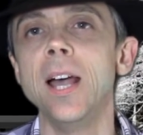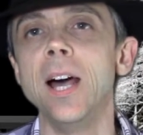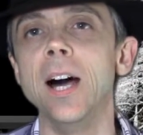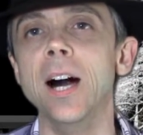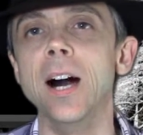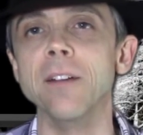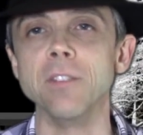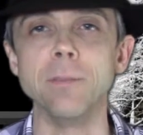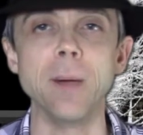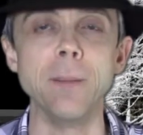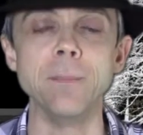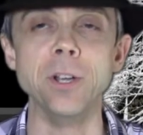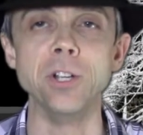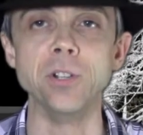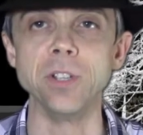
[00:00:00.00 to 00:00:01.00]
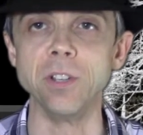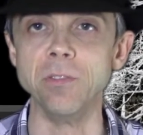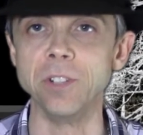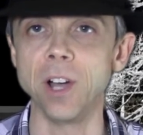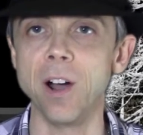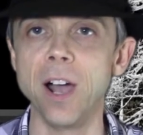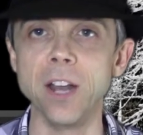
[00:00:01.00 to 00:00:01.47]
If you bump into it, you
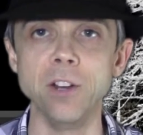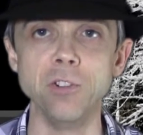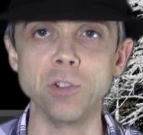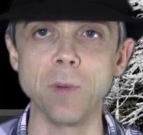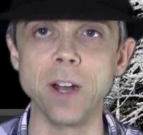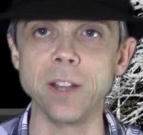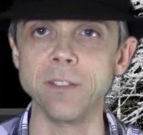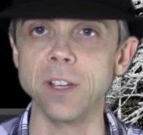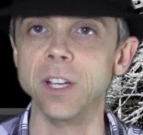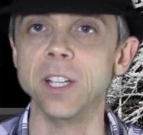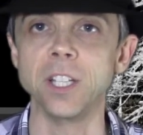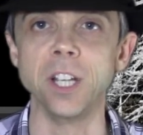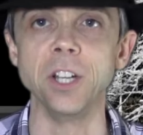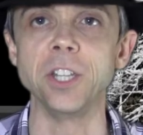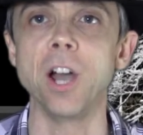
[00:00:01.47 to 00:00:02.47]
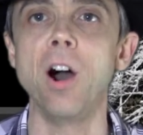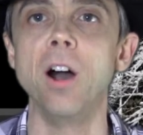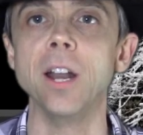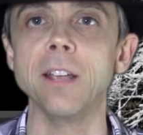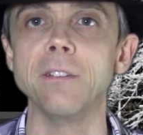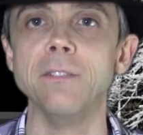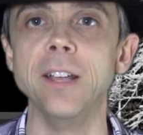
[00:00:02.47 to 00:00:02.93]
die and lose one of your
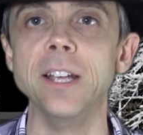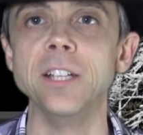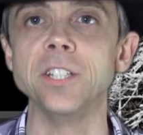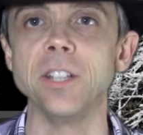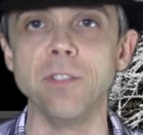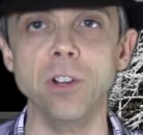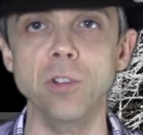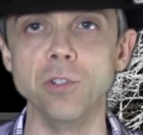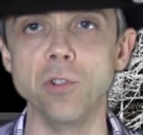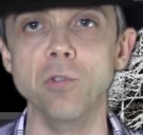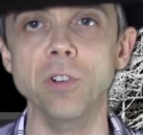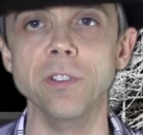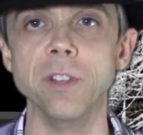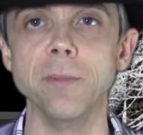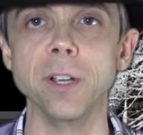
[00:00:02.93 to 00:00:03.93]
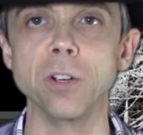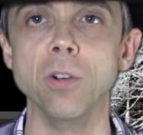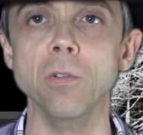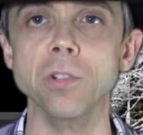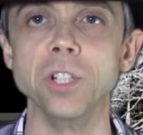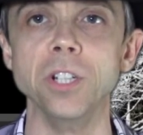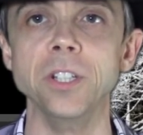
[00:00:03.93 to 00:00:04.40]
Dalek things. If you lose all of them, then of
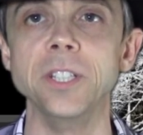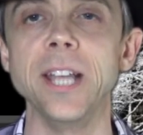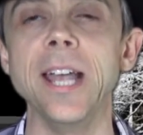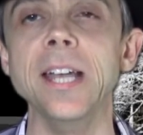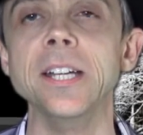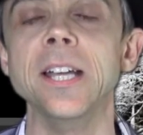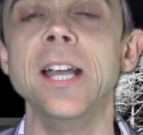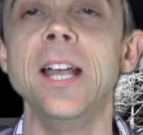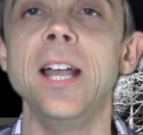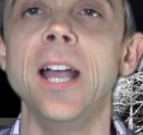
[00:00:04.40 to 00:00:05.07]
course you're dead.